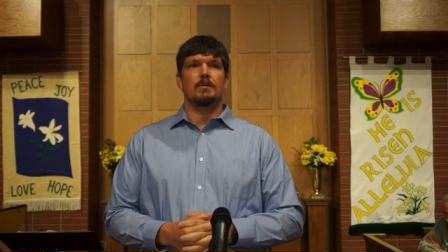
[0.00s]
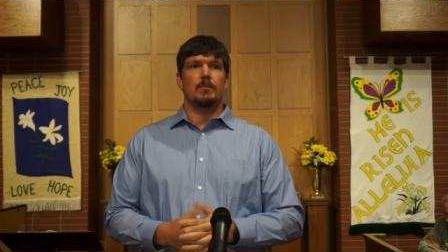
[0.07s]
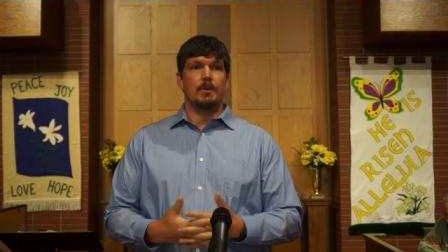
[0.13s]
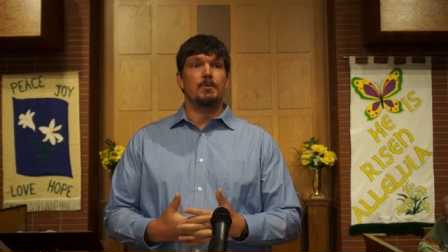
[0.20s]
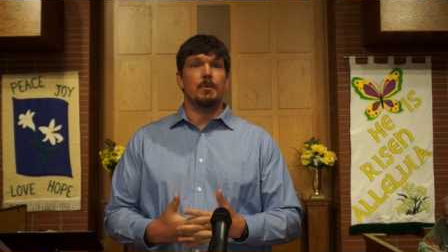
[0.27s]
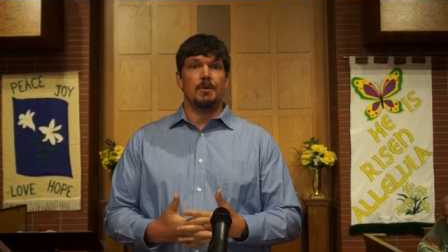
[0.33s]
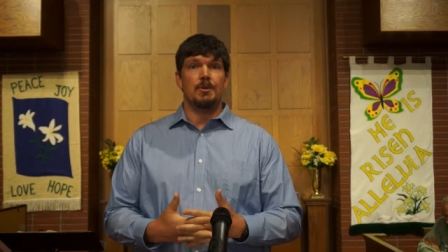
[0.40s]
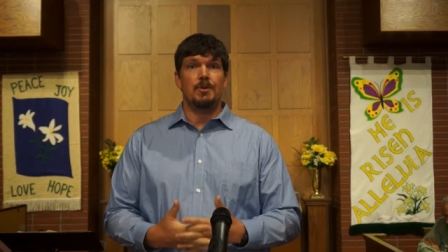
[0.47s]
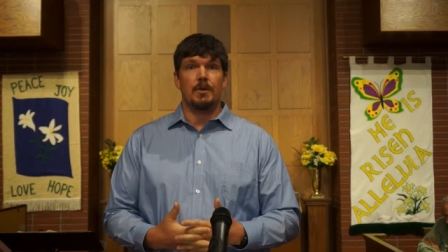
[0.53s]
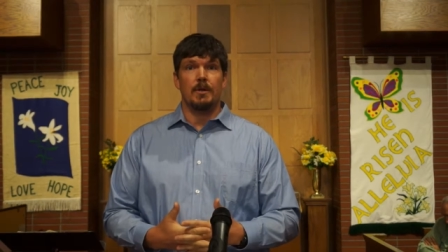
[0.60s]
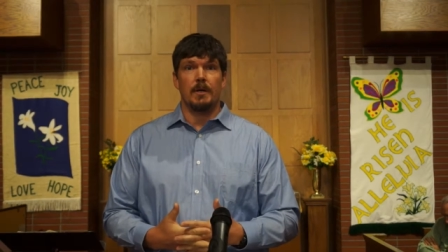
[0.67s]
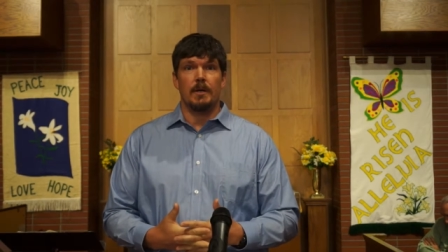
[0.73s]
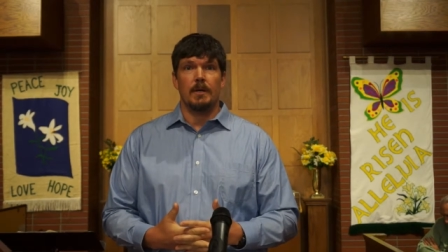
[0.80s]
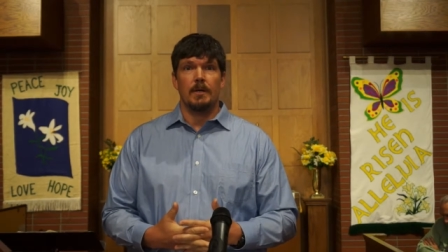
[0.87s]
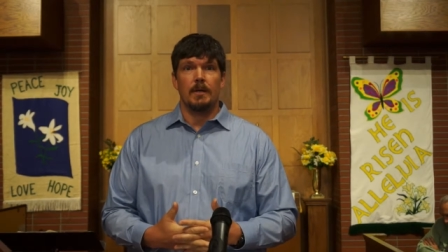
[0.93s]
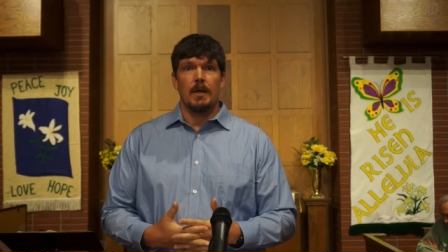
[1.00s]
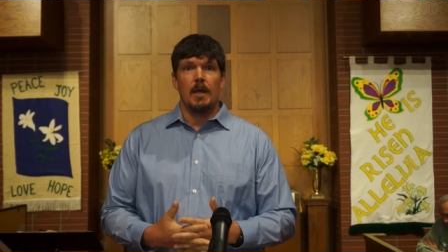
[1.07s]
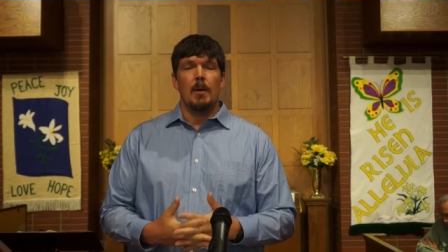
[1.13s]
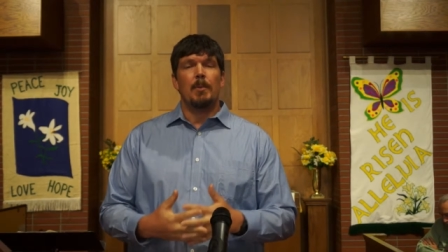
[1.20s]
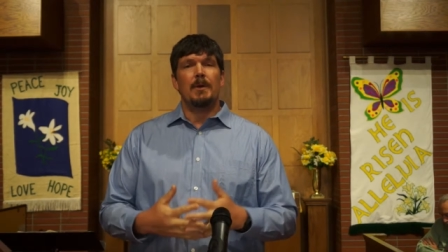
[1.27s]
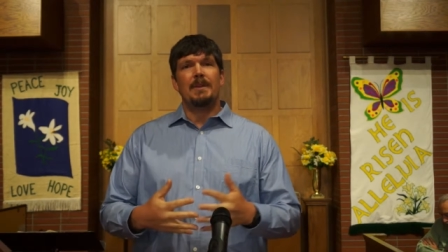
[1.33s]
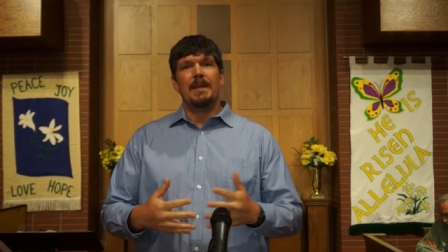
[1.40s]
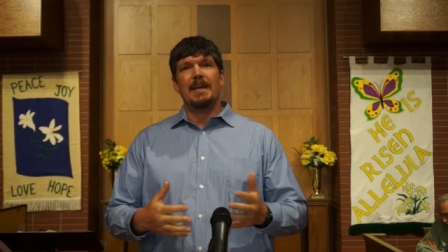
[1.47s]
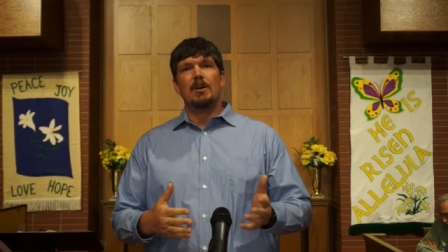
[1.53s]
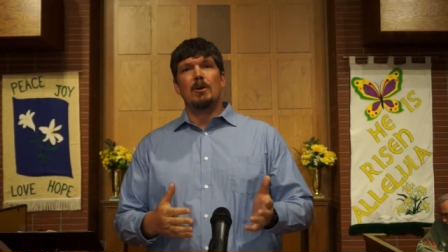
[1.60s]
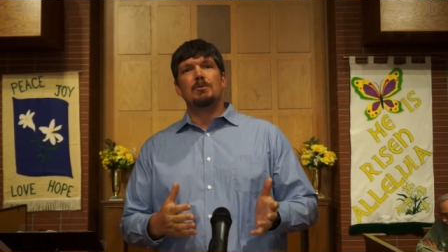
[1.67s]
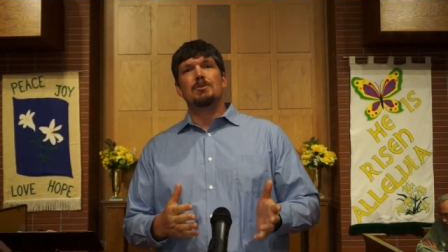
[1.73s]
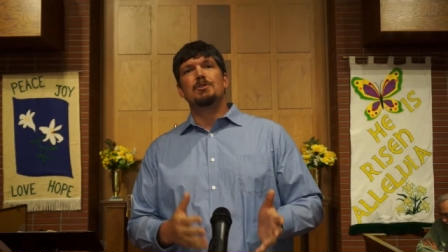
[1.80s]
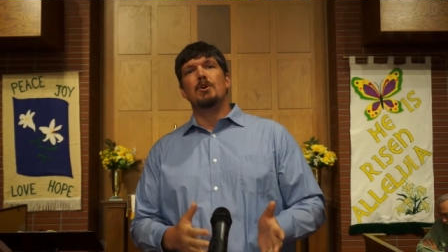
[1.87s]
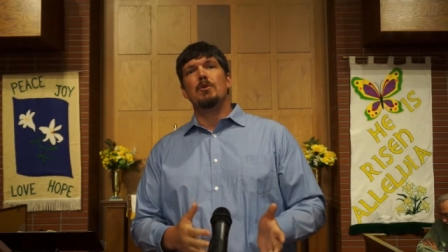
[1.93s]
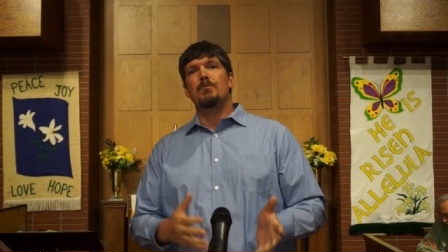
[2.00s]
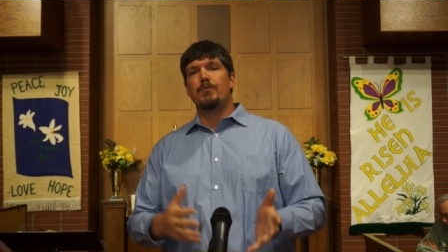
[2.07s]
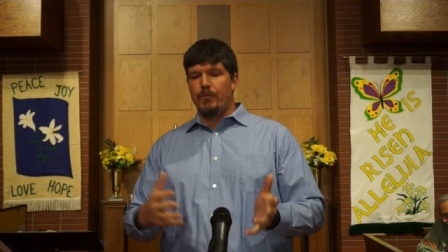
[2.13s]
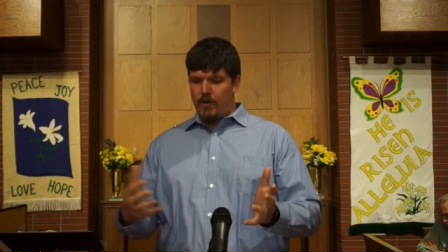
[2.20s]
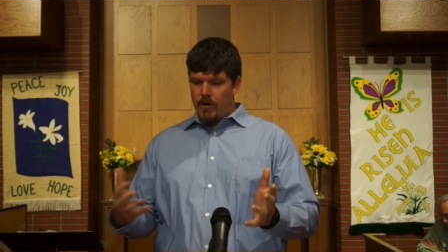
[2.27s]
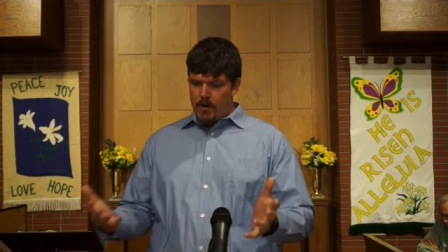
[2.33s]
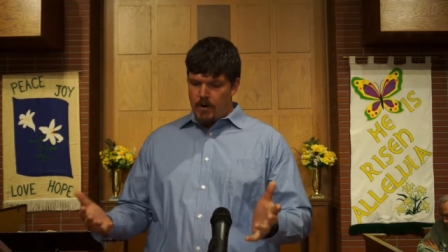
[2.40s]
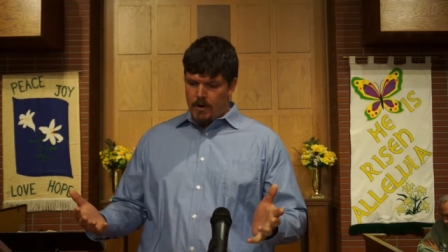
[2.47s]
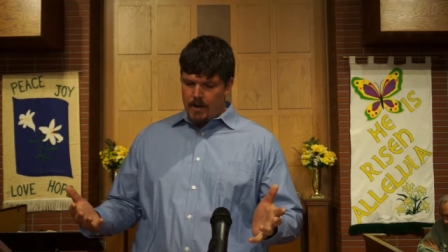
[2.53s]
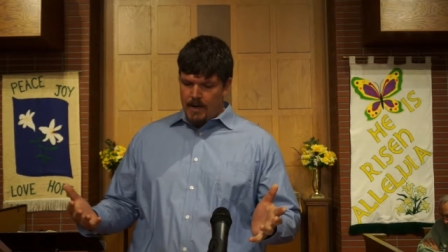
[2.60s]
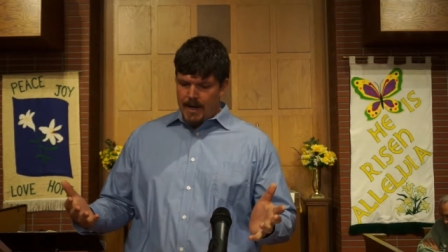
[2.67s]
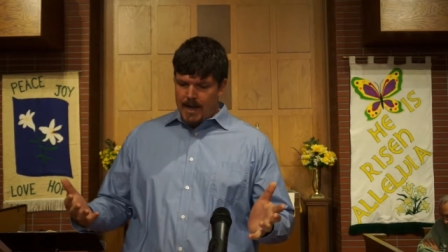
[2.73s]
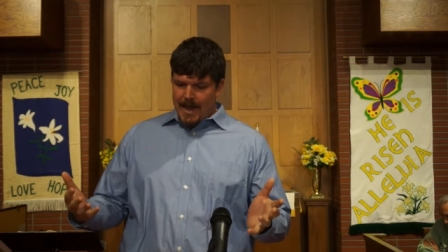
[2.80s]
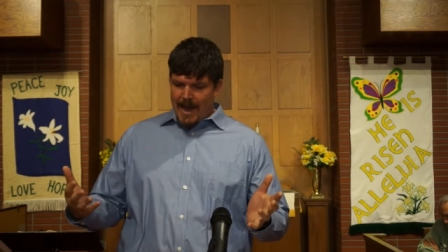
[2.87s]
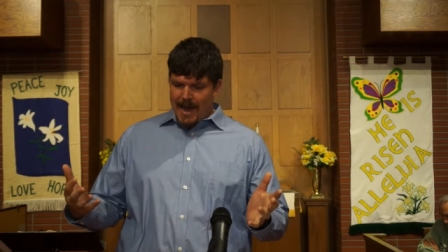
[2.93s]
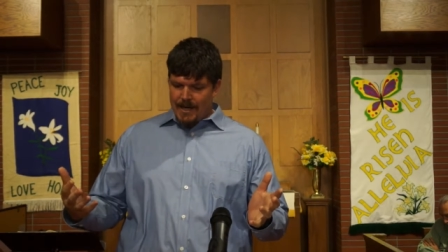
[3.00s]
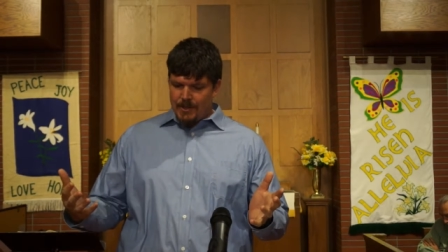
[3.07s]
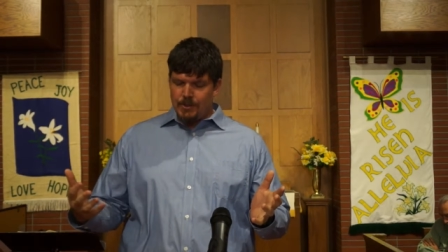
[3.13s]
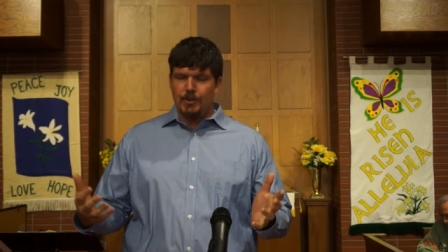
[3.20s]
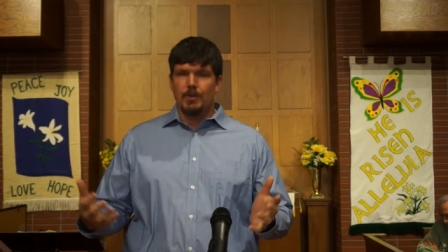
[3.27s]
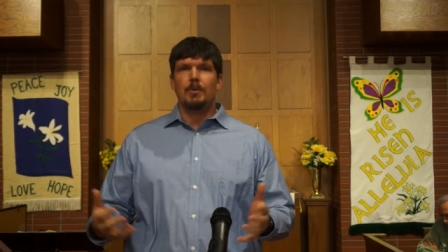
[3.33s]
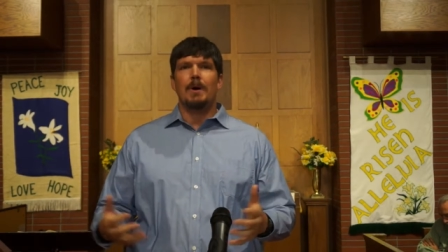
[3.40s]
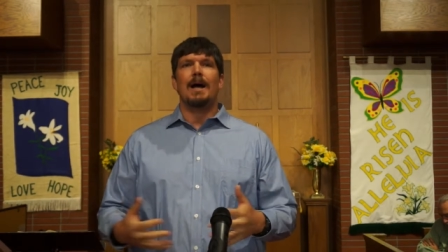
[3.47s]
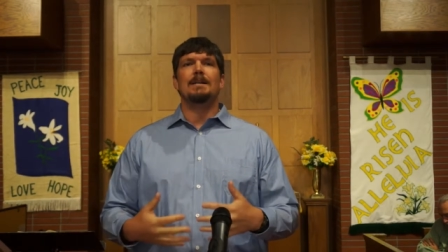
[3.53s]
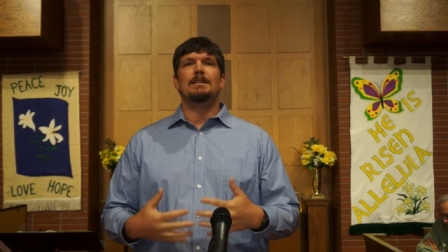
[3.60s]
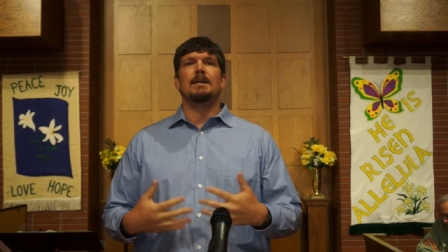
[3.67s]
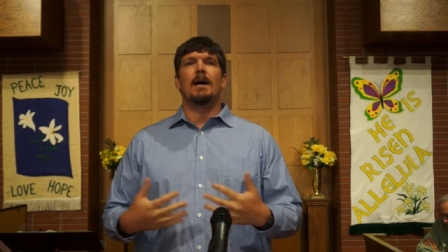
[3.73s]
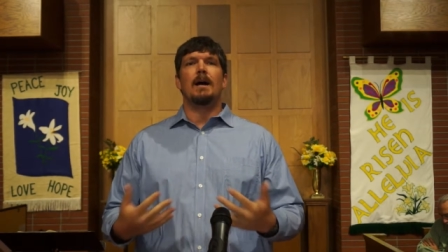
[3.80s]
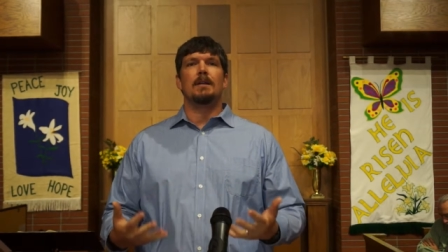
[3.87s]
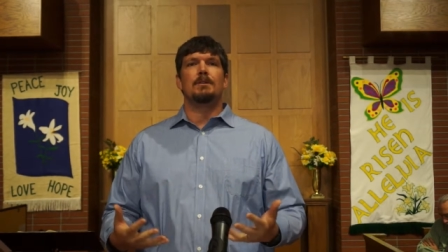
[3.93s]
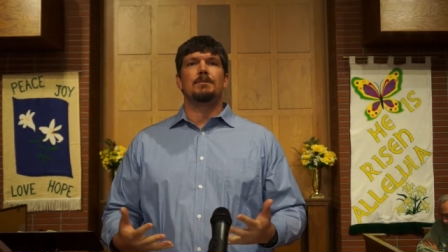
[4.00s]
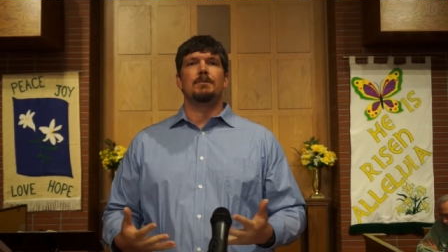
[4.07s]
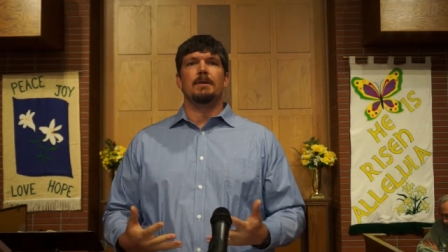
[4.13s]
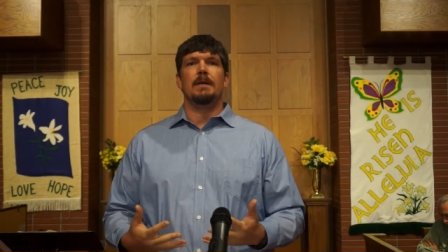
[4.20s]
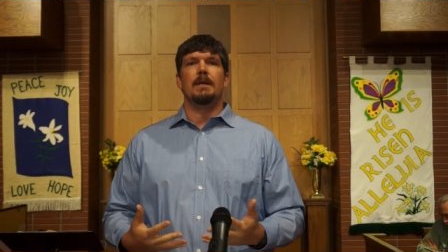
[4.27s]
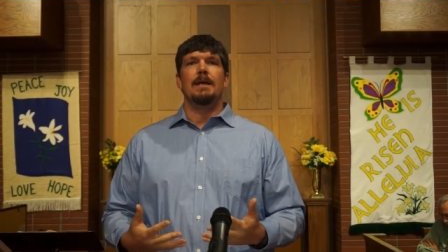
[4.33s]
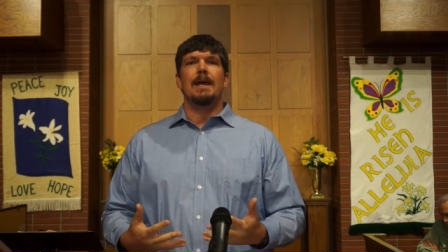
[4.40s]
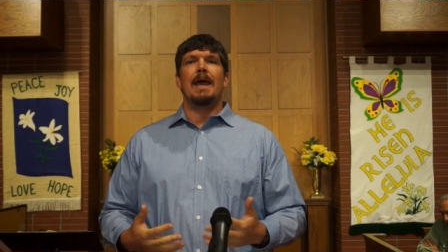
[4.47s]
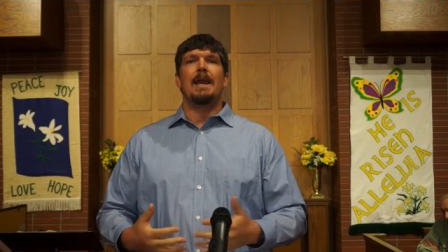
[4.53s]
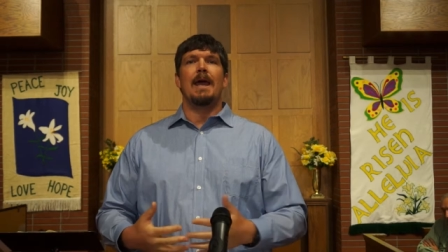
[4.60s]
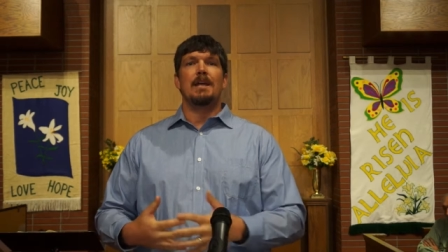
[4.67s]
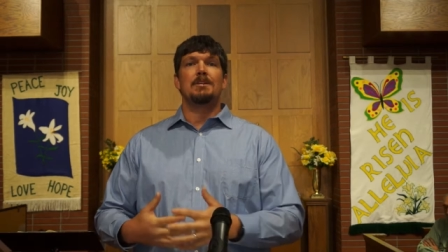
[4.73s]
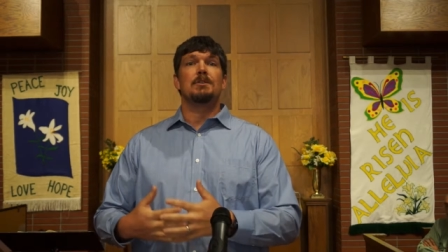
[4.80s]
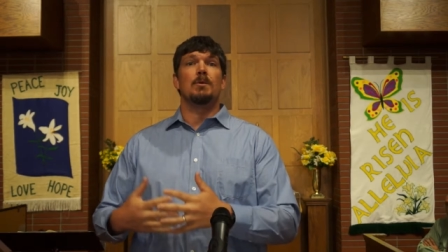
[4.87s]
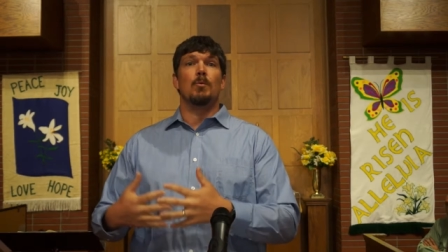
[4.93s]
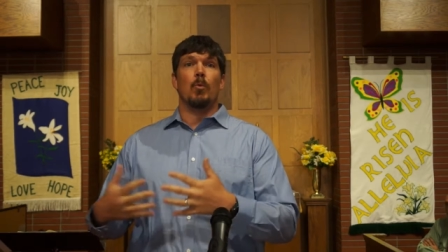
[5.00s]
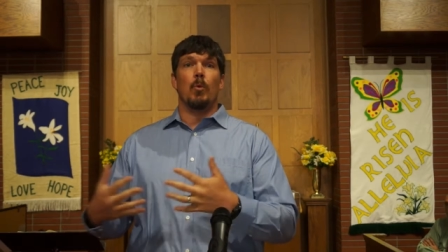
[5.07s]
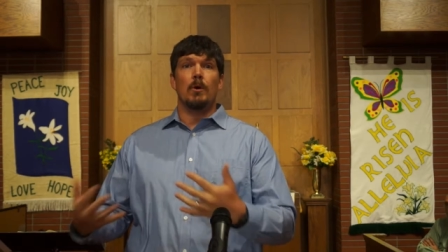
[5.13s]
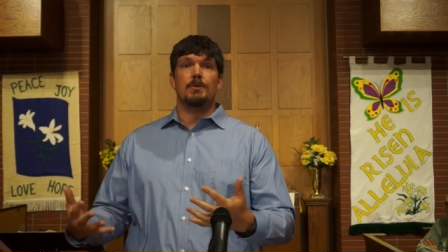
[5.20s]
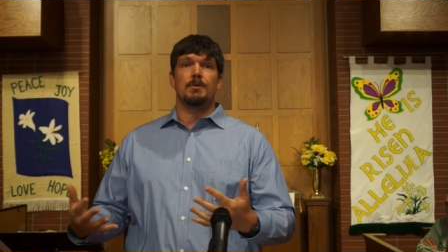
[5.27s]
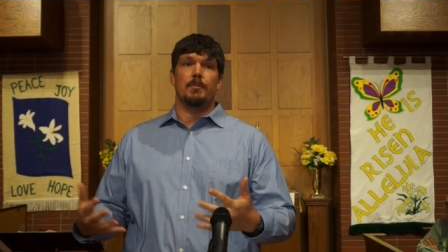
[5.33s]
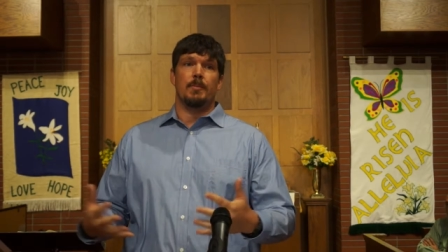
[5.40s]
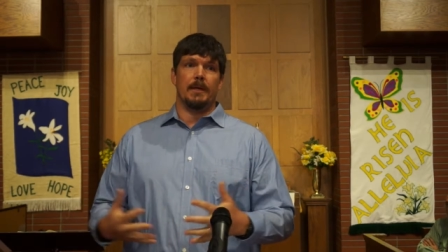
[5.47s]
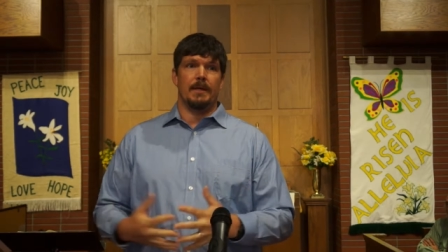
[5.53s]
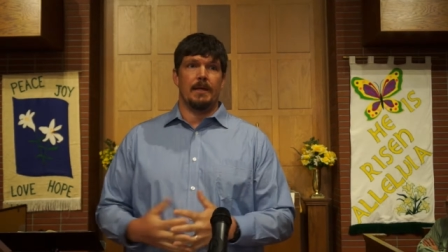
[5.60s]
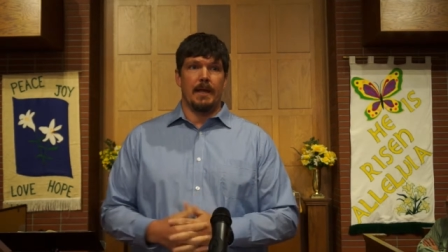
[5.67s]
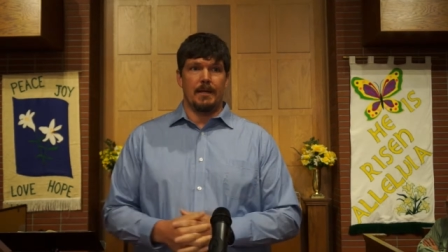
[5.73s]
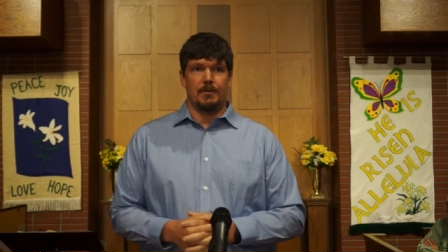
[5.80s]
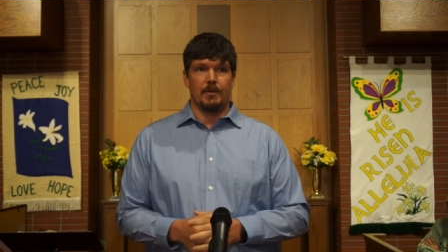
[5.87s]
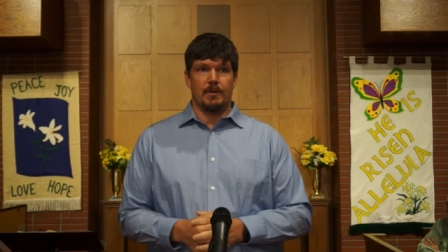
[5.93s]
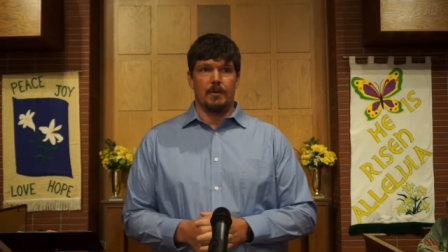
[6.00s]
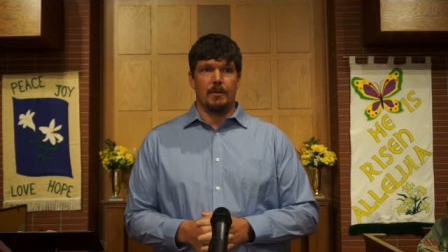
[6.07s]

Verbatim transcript: which we should, but then go so far as to idolatry and actually worshiping nature.